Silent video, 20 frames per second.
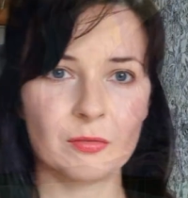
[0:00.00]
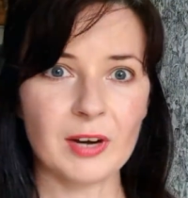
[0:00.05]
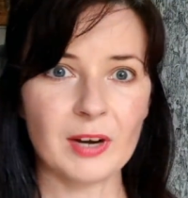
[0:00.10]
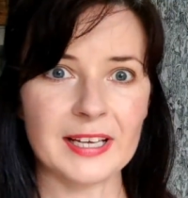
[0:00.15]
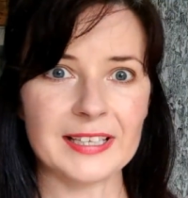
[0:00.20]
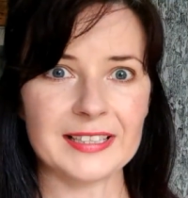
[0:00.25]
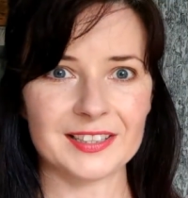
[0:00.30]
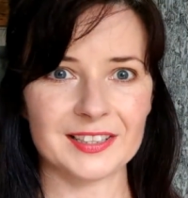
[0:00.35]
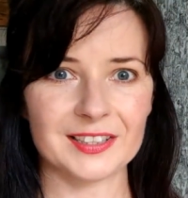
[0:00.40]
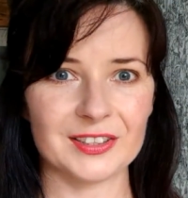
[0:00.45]

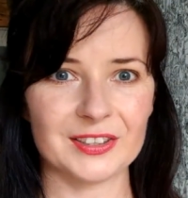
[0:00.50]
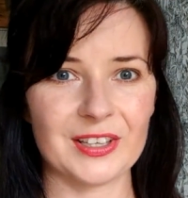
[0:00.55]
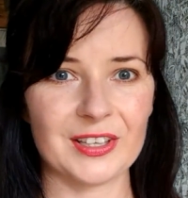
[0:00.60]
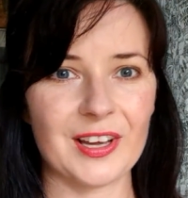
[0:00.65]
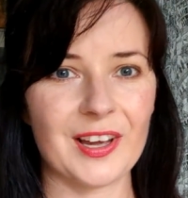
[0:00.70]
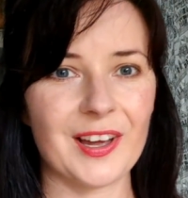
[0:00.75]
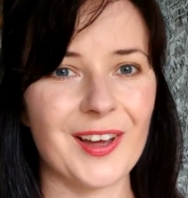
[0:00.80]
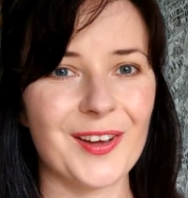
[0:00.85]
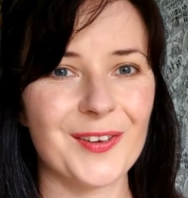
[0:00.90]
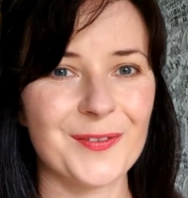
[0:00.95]
Right,
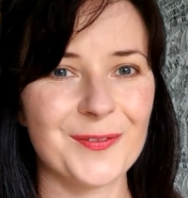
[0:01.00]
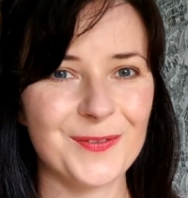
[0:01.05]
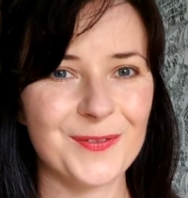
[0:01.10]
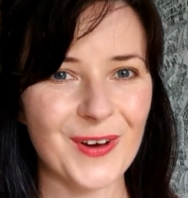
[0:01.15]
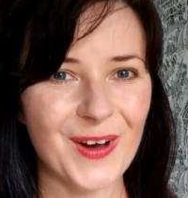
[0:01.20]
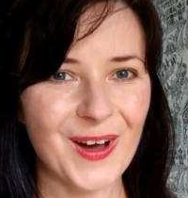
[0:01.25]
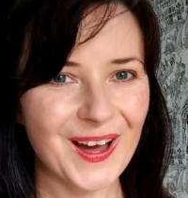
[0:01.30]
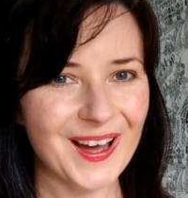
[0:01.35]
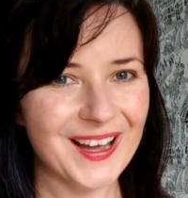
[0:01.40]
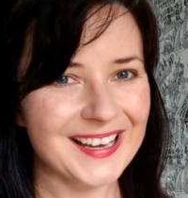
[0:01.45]

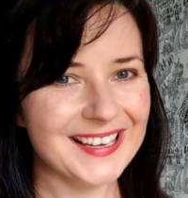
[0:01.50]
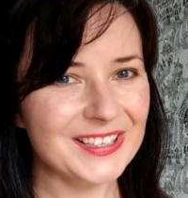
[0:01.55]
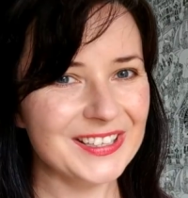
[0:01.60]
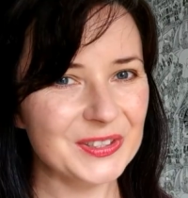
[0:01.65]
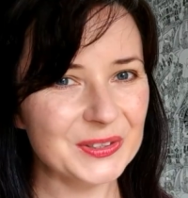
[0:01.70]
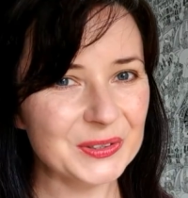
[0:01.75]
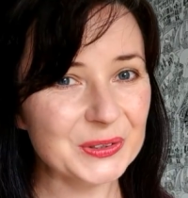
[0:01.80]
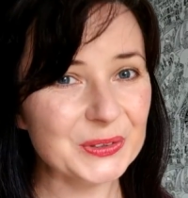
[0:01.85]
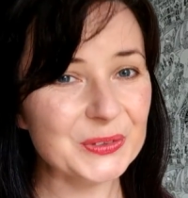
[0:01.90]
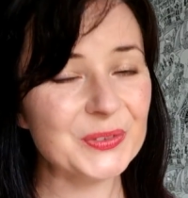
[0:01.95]

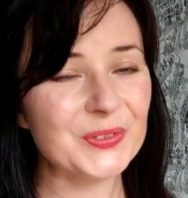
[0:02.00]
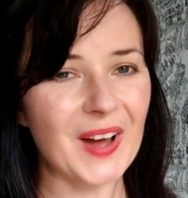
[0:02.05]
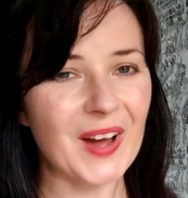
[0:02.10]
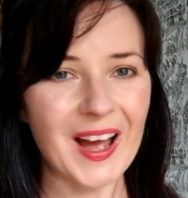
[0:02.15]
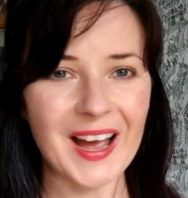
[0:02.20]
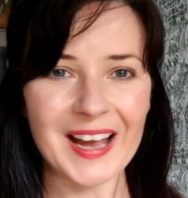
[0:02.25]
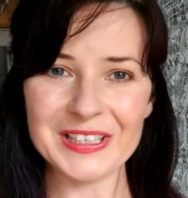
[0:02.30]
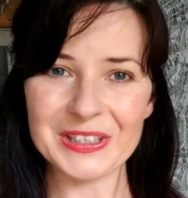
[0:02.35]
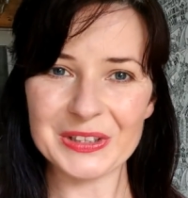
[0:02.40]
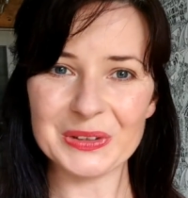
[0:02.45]
final
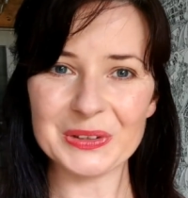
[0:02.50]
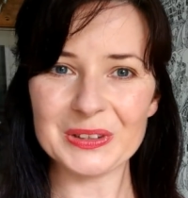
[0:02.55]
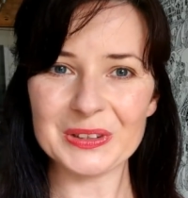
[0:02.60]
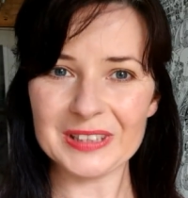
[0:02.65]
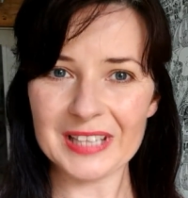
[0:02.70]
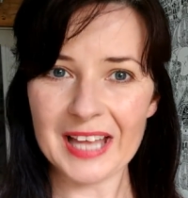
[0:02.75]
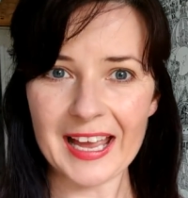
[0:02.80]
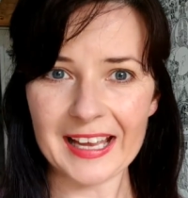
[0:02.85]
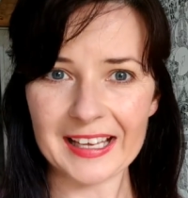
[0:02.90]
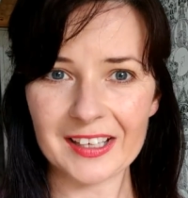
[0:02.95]

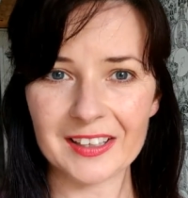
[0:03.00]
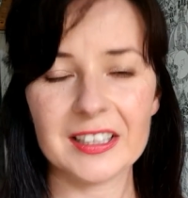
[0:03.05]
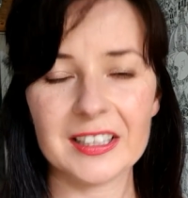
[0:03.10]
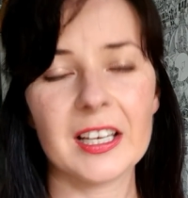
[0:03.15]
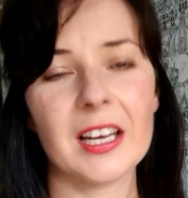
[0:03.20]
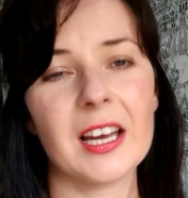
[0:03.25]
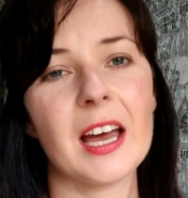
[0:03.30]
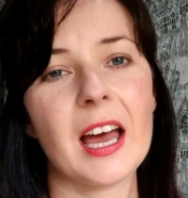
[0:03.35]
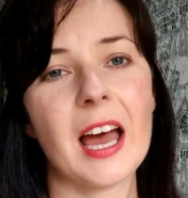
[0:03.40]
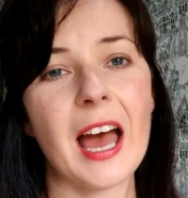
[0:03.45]
leg,
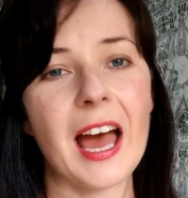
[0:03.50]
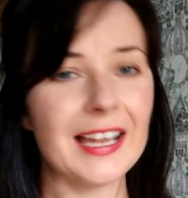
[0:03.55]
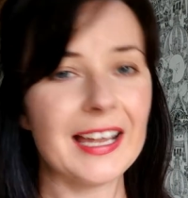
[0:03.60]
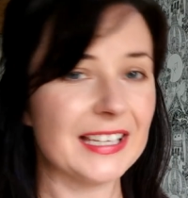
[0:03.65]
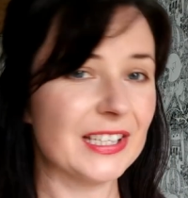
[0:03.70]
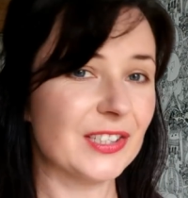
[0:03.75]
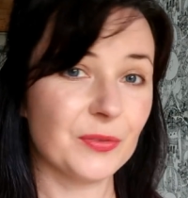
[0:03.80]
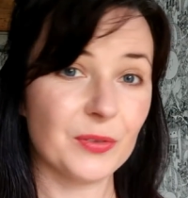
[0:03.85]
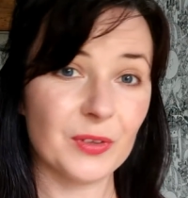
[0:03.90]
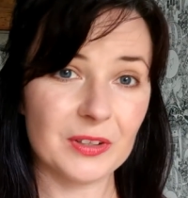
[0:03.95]

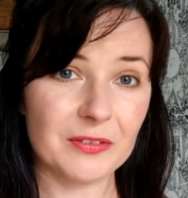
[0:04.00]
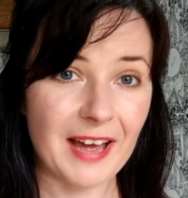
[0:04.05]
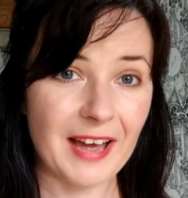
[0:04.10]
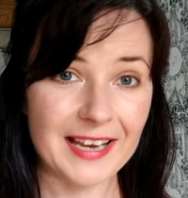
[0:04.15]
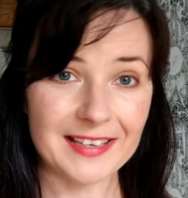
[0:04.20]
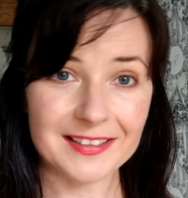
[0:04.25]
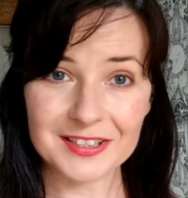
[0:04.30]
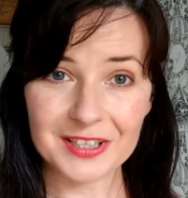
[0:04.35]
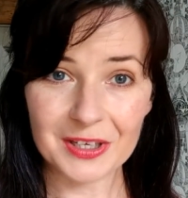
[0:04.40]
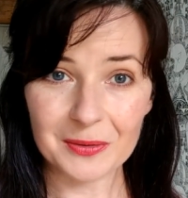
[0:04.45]
and it's full of
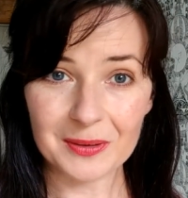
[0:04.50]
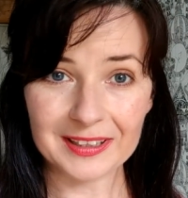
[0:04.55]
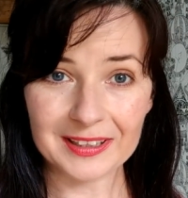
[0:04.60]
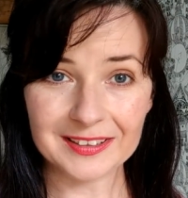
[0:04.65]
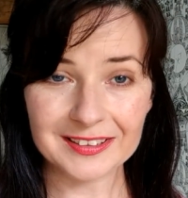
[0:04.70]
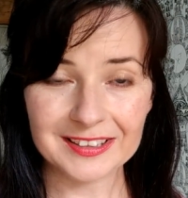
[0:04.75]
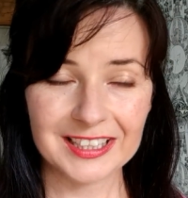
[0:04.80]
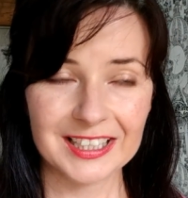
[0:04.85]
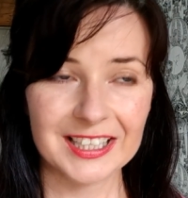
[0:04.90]
hand sewing.